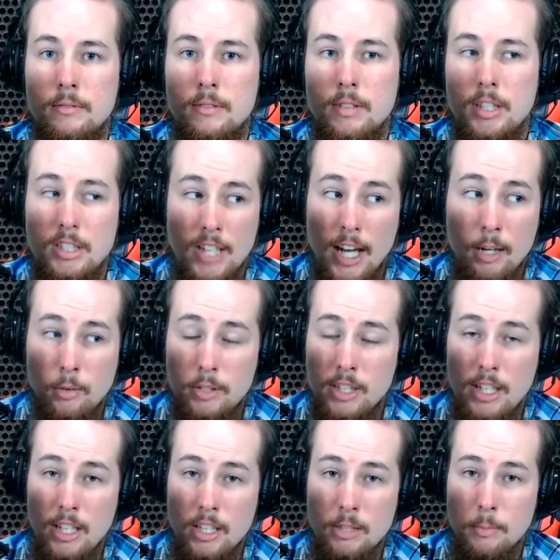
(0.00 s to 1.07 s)
Because I don't
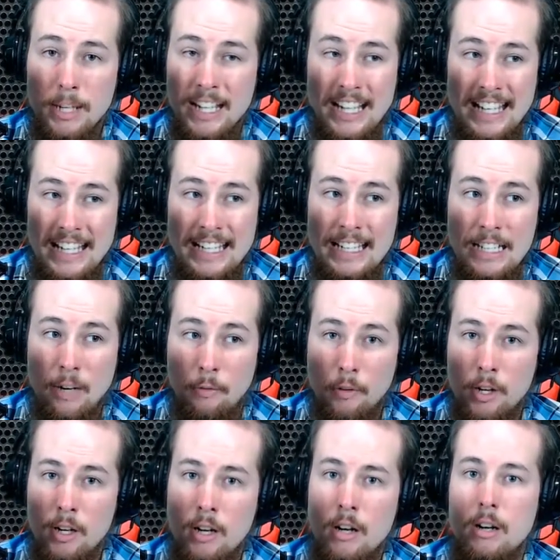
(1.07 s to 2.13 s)
see it as being any
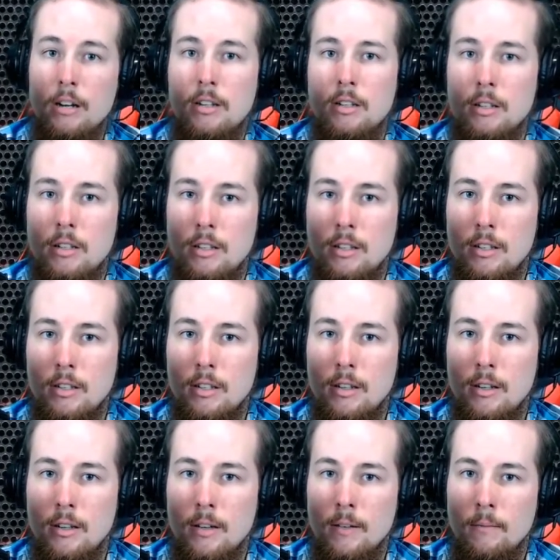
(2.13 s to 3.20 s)
different at all.
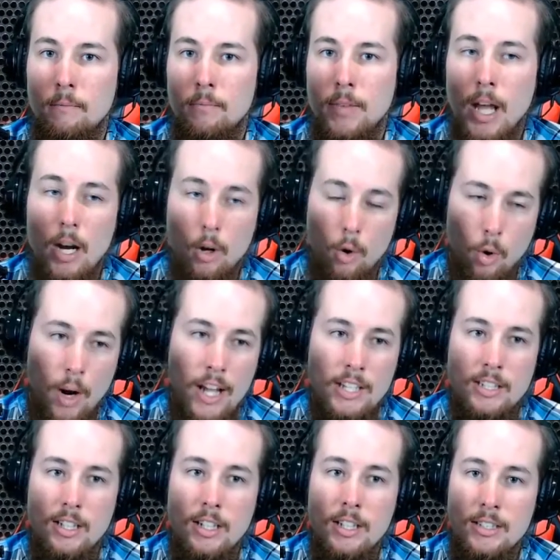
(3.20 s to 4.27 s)
Now,
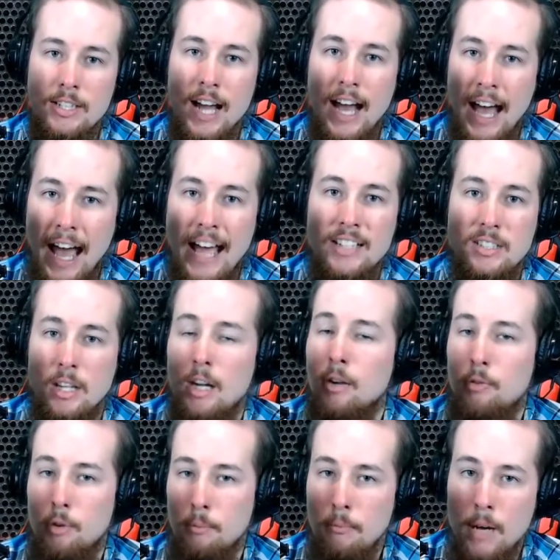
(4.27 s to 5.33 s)
granted, he's not asking
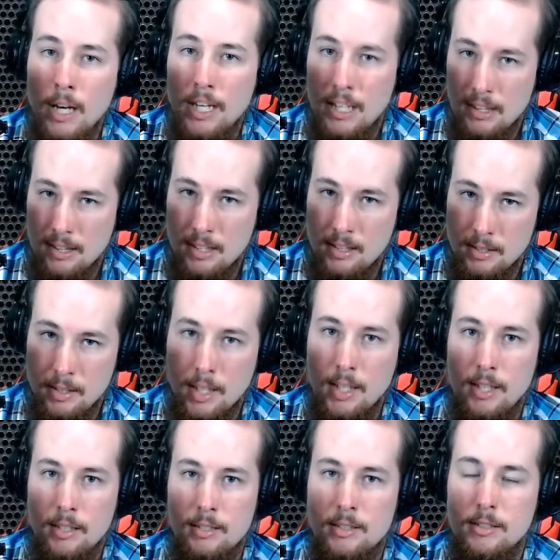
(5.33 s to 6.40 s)
for money at these
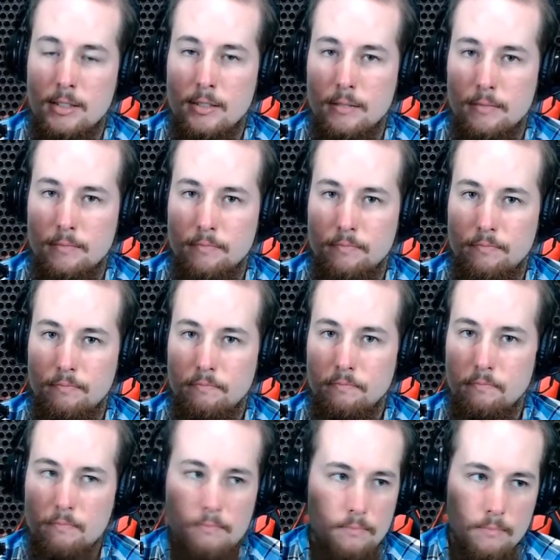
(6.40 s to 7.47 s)
things,
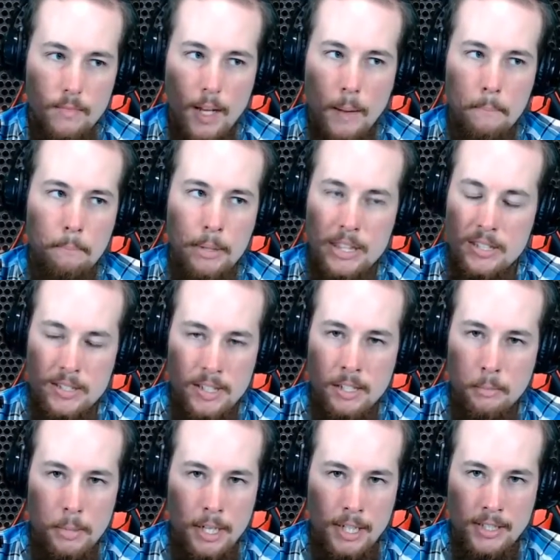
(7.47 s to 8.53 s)
but the
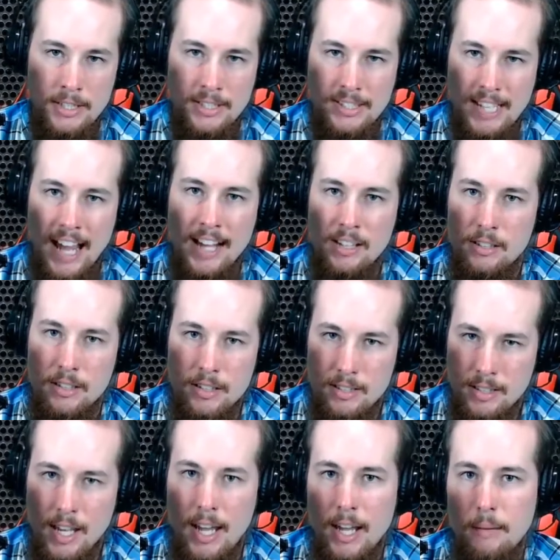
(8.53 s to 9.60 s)
sentiment is exactly the
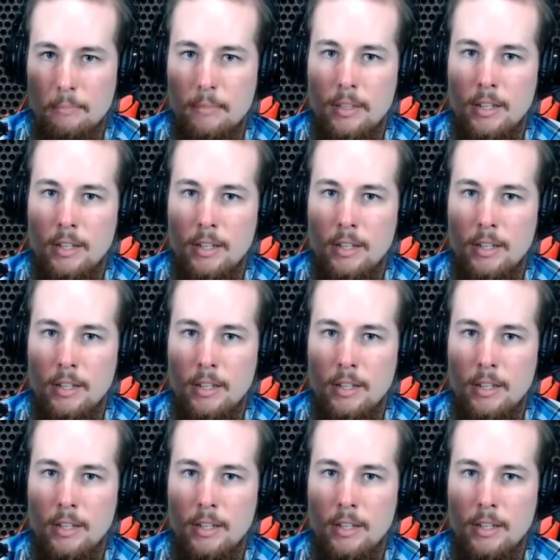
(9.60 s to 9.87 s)
same.